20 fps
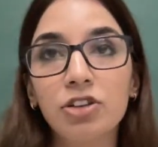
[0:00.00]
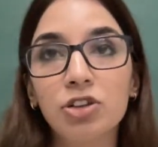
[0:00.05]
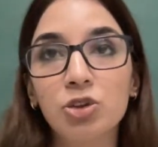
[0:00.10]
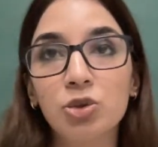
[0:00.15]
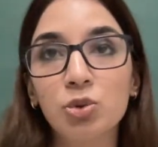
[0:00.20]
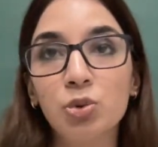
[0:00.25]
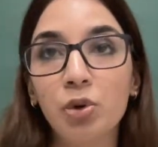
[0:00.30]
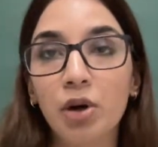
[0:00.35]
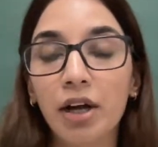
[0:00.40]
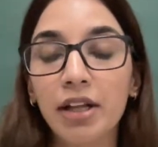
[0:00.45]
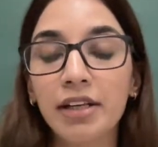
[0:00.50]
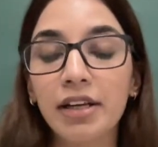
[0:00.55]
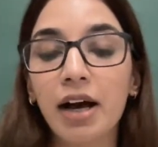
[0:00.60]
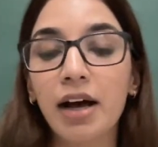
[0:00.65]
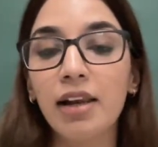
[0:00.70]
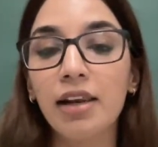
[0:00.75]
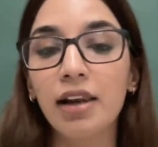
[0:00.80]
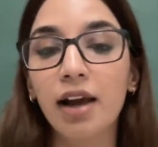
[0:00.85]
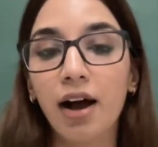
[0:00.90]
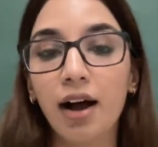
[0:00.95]
to run
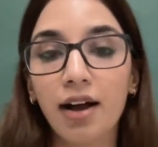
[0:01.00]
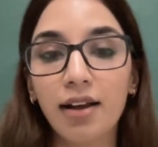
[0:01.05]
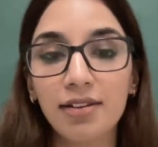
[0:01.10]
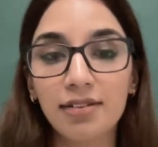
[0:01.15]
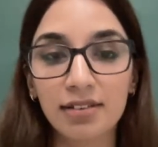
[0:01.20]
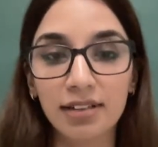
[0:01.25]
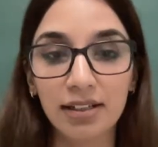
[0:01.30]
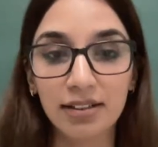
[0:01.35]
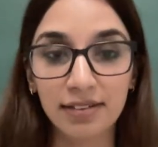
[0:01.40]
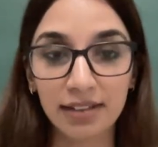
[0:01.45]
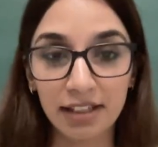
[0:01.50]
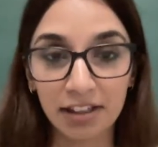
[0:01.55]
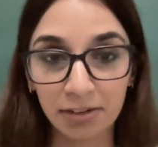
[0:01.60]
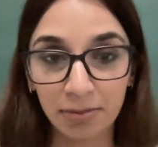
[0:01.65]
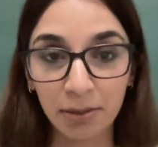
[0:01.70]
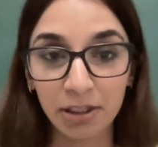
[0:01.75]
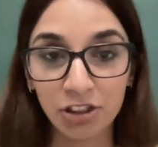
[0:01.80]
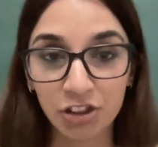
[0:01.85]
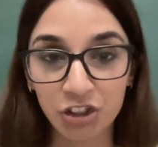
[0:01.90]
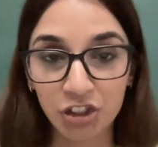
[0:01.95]
a last
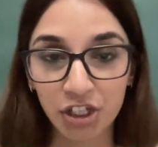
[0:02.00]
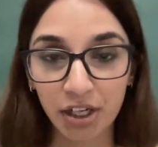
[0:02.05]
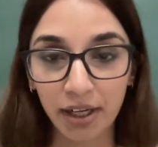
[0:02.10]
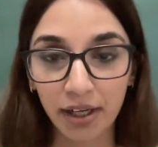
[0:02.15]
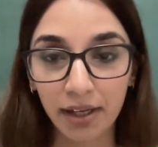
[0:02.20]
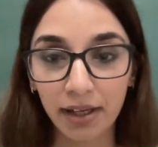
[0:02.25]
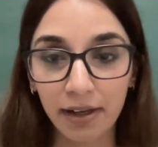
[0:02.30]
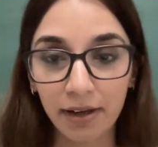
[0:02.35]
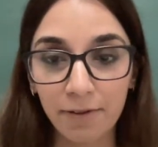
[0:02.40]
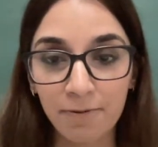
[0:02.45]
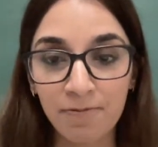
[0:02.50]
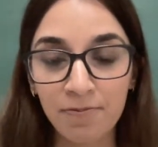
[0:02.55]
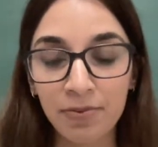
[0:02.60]
assessment check